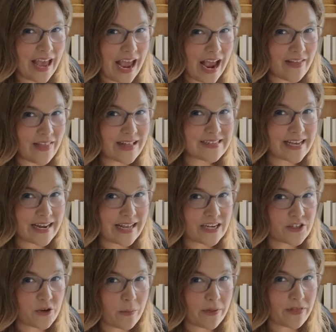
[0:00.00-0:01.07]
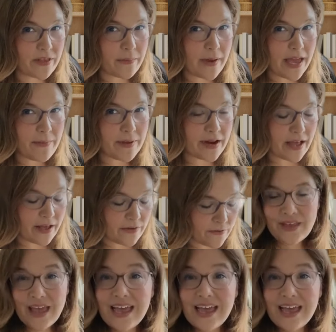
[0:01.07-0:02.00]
And that's going to get you a monthly payment of